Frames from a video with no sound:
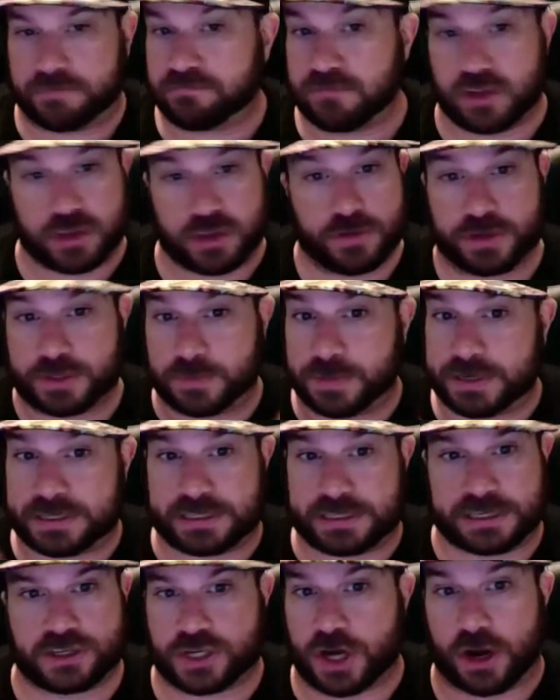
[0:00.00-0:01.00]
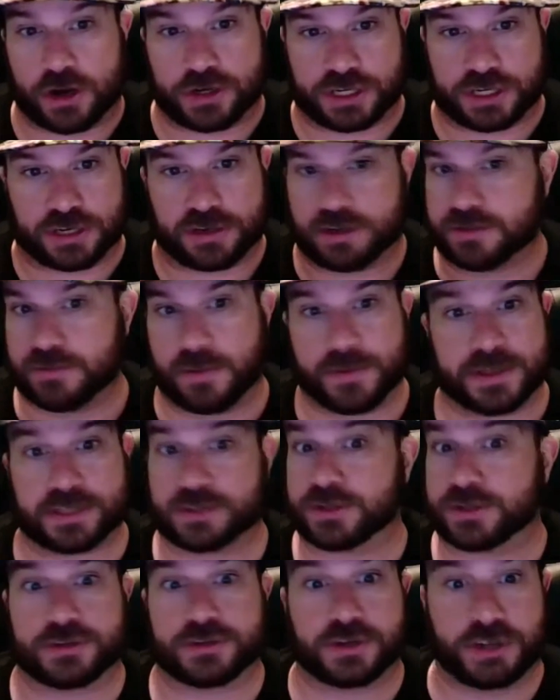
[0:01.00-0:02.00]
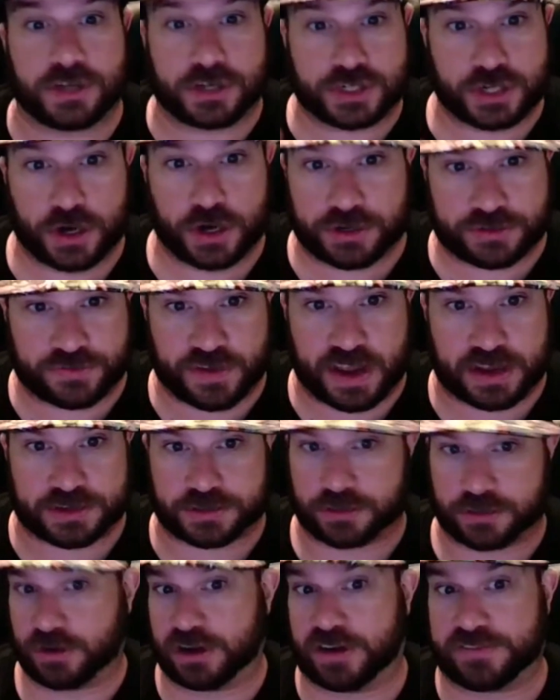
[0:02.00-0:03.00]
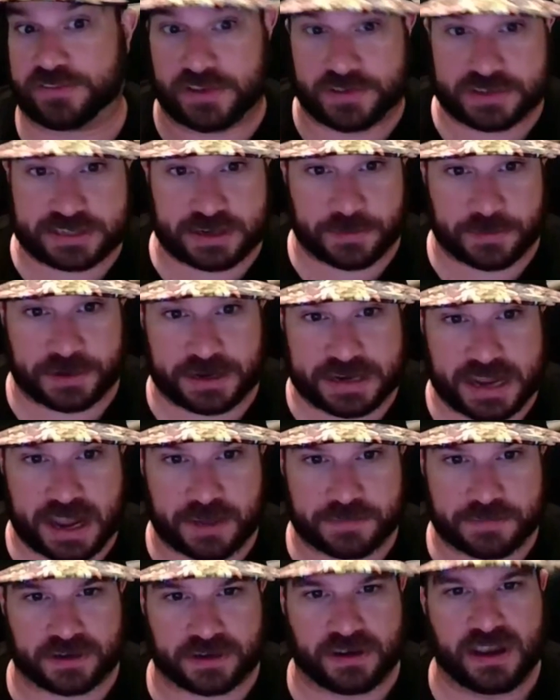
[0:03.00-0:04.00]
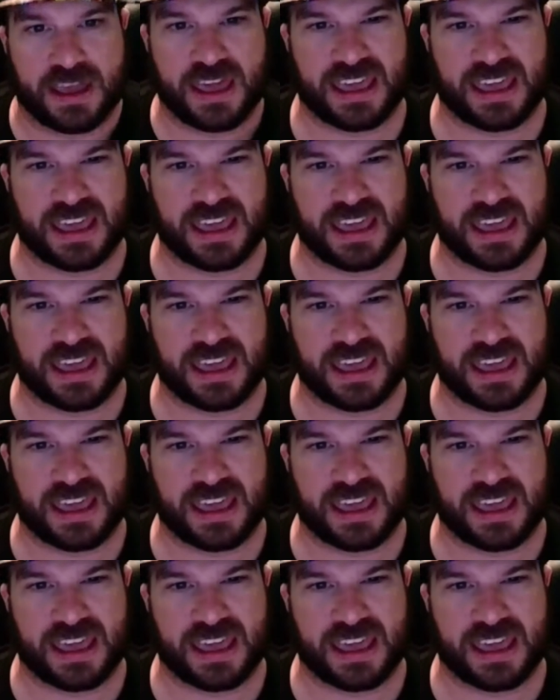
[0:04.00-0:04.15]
The USB-C charging, and that means it's also going to charge faster. You don't have to have a separate adapter.